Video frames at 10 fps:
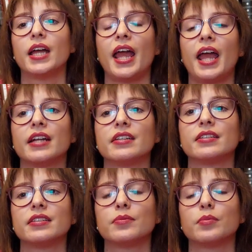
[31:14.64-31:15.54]

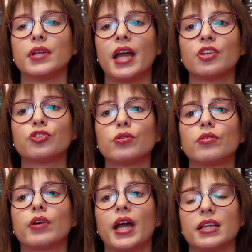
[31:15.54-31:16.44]
and
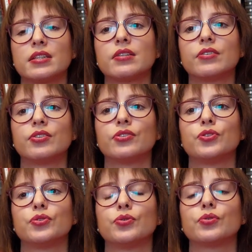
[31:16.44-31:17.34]
Angelo gets her
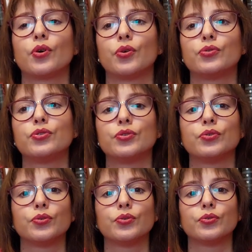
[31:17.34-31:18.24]
to go
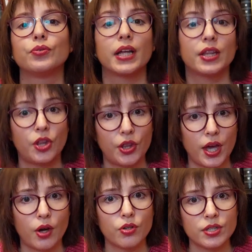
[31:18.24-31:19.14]
to
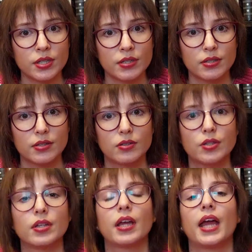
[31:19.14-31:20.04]
Théus,
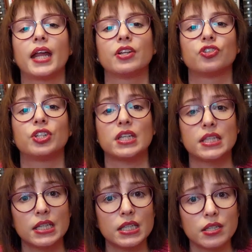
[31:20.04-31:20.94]
and she
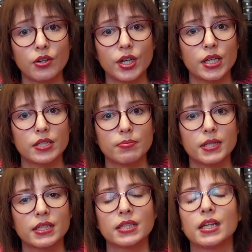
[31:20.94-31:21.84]
sees her
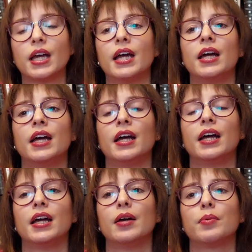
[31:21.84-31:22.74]
husband,
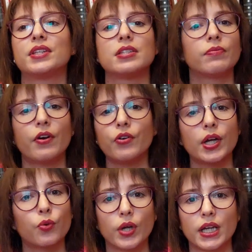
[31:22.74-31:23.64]
but it's very
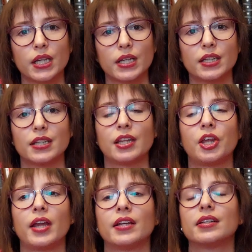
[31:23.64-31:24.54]
quick
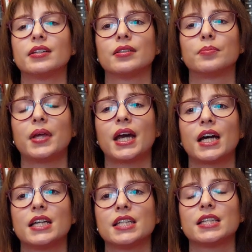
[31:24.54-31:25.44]
then,
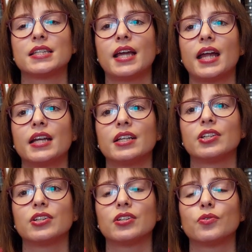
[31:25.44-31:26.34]
because then
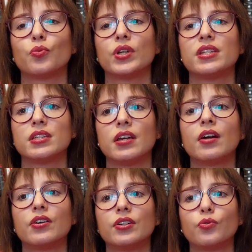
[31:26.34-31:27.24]
we see
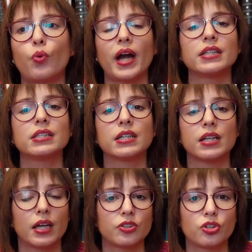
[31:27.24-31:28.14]
her writing a
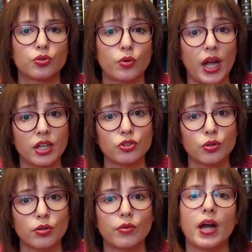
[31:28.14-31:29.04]
letter to
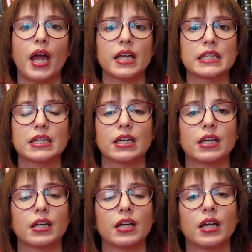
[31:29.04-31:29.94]
Angelo asking